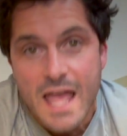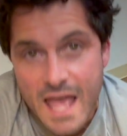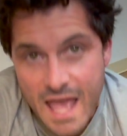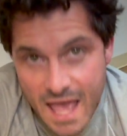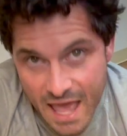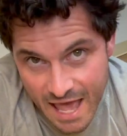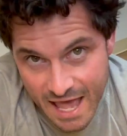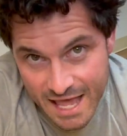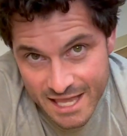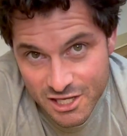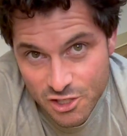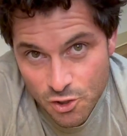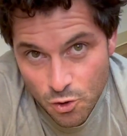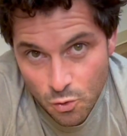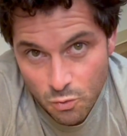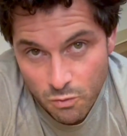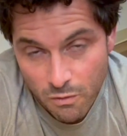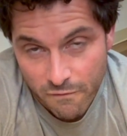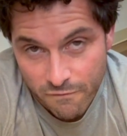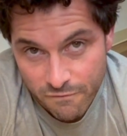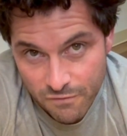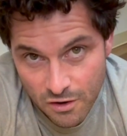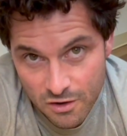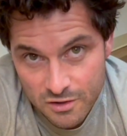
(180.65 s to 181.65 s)
and your
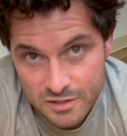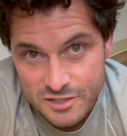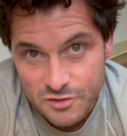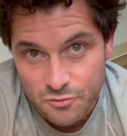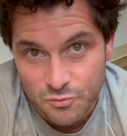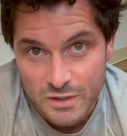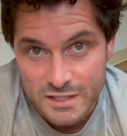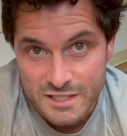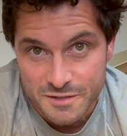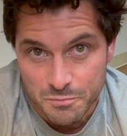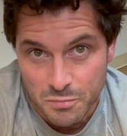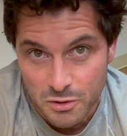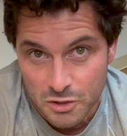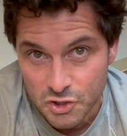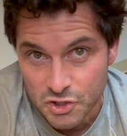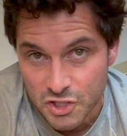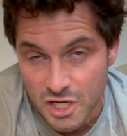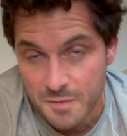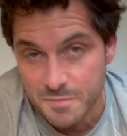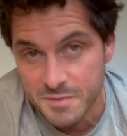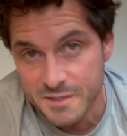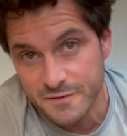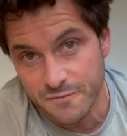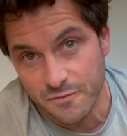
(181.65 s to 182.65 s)
reverse wrist
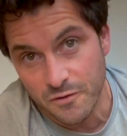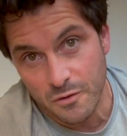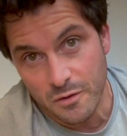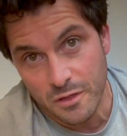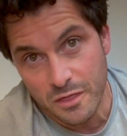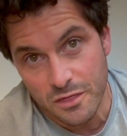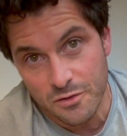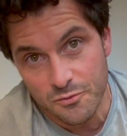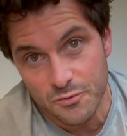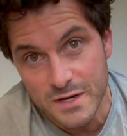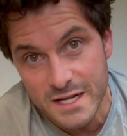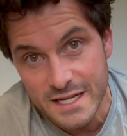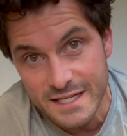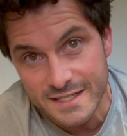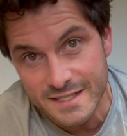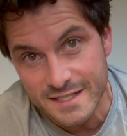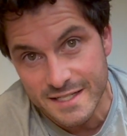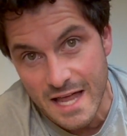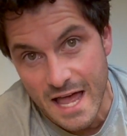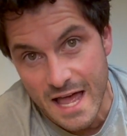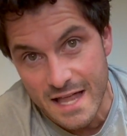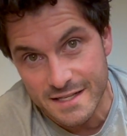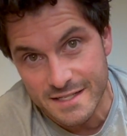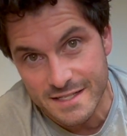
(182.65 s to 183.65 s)
push-ups for 3
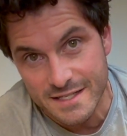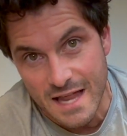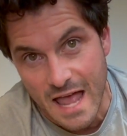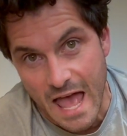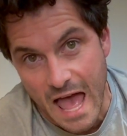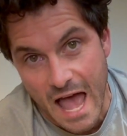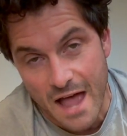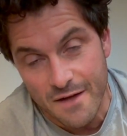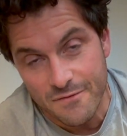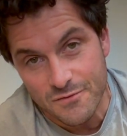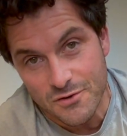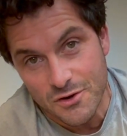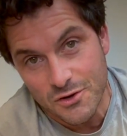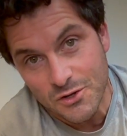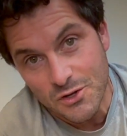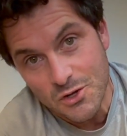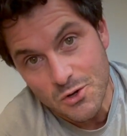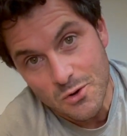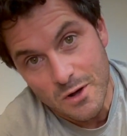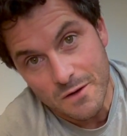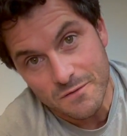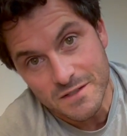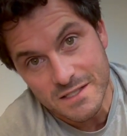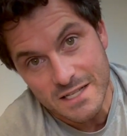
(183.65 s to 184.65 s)
sets after
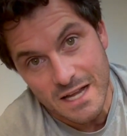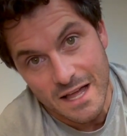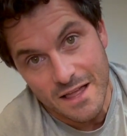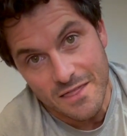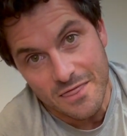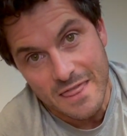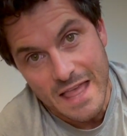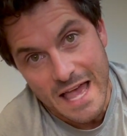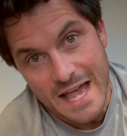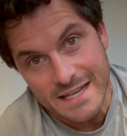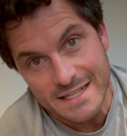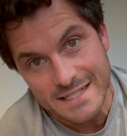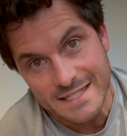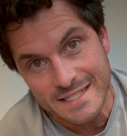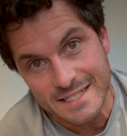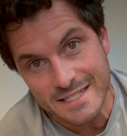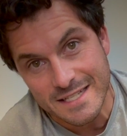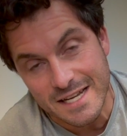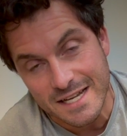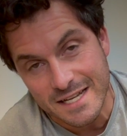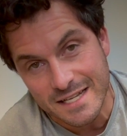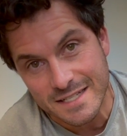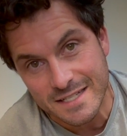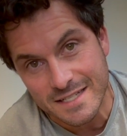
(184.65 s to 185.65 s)
you have done that
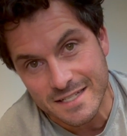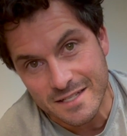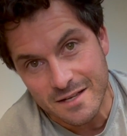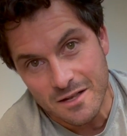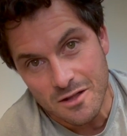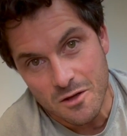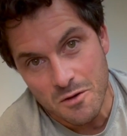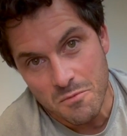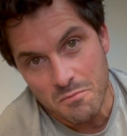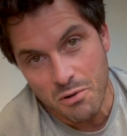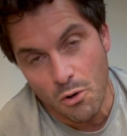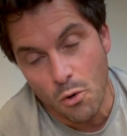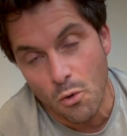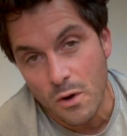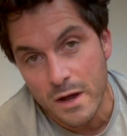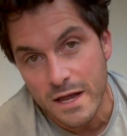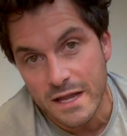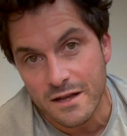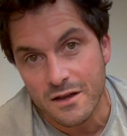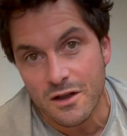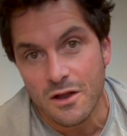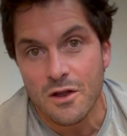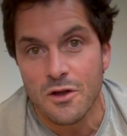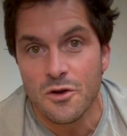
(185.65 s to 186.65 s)

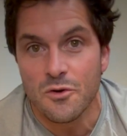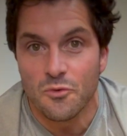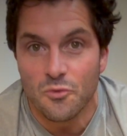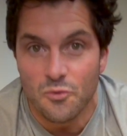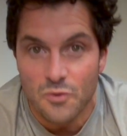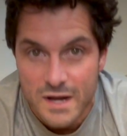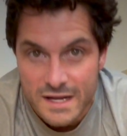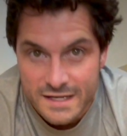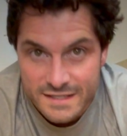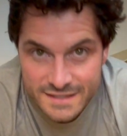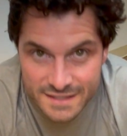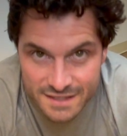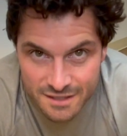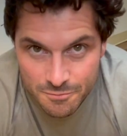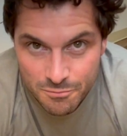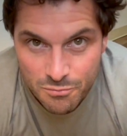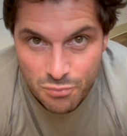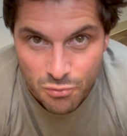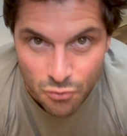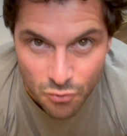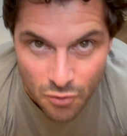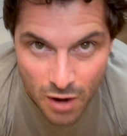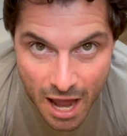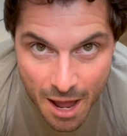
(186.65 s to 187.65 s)
6-point wrist
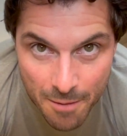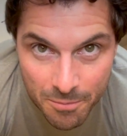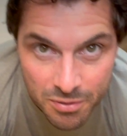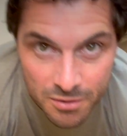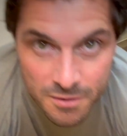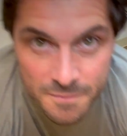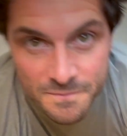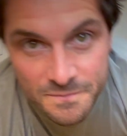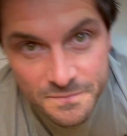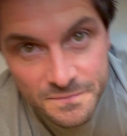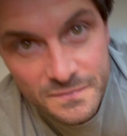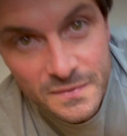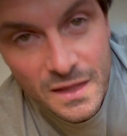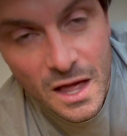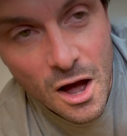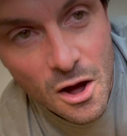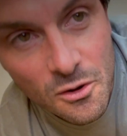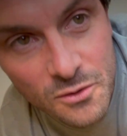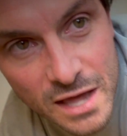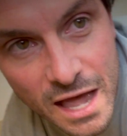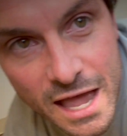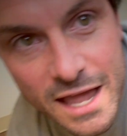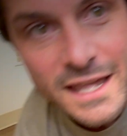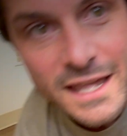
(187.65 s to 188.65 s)
prep. Okay,